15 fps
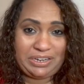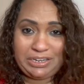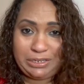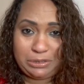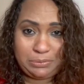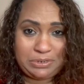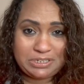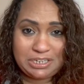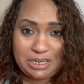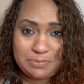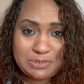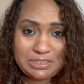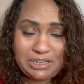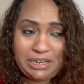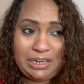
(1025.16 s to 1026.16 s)
eat three times
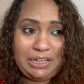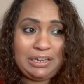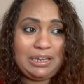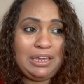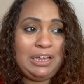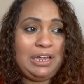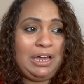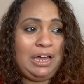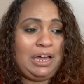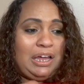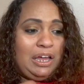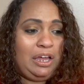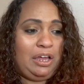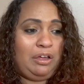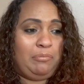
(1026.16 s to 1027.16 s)
a day.
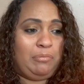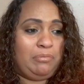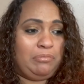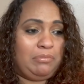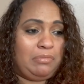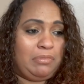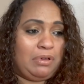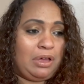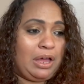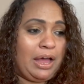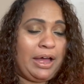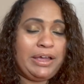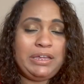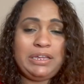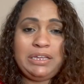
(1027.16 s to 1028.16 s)
Um,
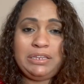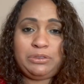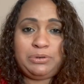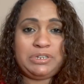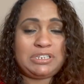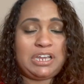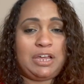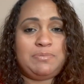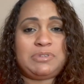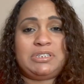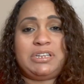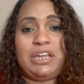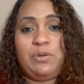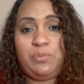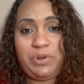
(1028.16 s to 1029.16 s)
I eat three times a
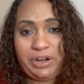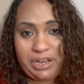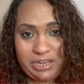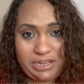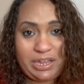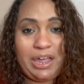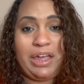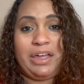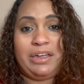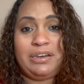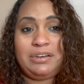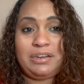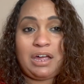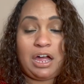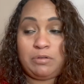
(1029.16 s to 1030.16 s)
day when I
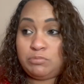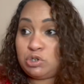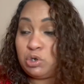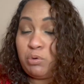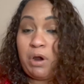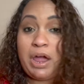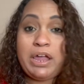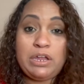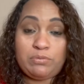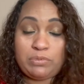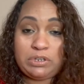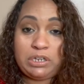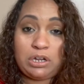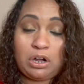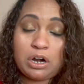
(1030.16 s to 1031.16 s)
can. I'm trying
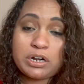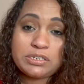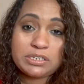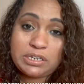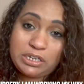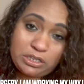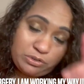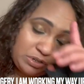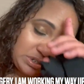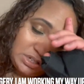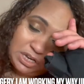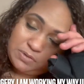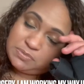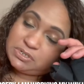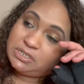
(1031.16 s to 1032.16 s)
really hard to eat three
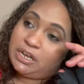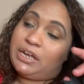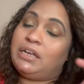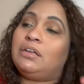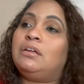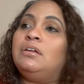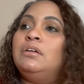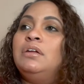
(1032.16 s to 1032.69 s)
times a day.